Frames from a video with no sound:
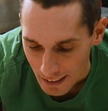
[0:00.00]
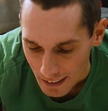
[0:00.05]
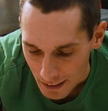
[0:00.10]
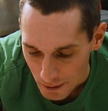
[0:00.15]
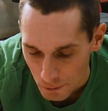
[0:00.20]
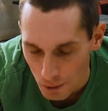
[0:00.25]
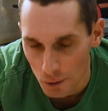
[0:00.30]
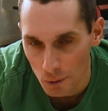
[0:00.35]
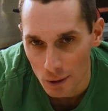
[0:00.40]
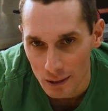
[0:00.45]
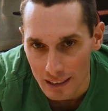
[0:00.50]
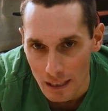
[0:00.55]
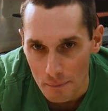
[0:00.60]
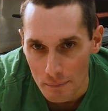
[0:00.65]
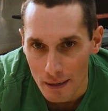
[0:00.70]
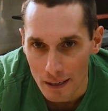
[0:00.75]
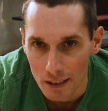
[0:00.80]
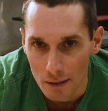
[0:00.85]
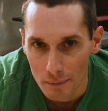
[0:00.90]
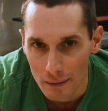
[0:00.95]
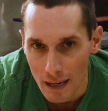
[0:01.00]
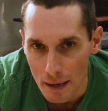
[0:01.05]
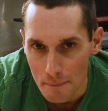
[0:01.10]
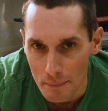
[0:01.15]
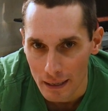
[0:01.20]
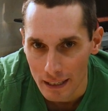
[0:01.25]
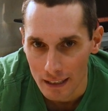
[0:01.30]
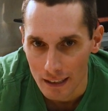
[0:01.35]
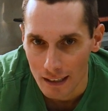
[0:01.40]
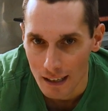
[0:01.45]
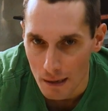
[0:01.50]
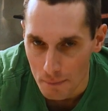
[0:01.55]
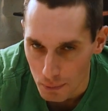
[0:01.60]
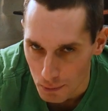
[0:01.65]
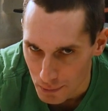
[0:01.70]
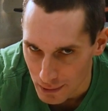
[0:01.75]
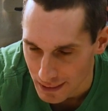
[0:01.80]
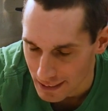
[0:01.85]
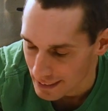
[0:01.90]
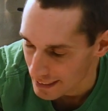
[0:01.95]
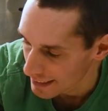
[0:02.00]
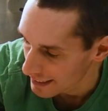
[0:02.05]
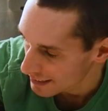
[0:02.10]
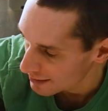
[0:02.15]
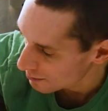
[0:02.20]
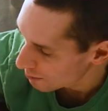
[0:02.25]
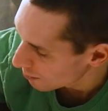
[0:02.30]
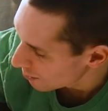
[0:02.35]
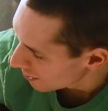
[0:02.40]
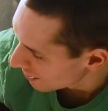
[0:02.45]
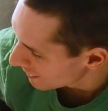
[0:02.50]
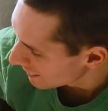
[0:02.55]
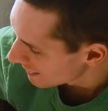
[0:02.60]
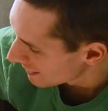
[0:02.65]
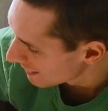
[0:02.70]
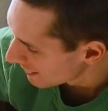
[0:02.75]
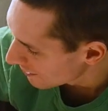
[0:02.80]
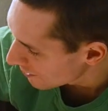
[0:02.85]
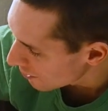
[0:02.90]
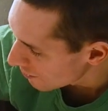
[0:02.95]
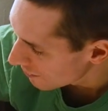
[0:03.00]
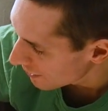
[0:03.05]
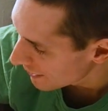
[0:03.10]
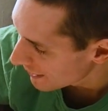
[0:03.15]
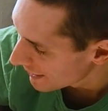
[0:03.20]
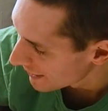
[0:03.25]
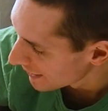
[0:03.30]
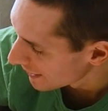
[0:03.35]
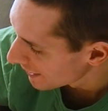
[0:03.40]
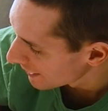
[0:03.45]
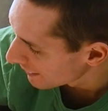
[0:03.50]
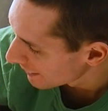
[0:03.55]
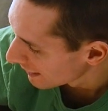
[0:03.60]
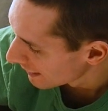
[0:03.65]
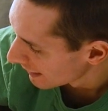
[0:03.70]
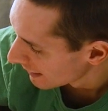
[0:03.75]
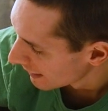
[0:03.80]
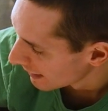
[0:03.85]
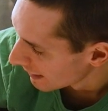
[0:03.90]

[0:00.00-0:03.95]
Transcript: it would have worked out better, but I made a couple mistakes. One, over here,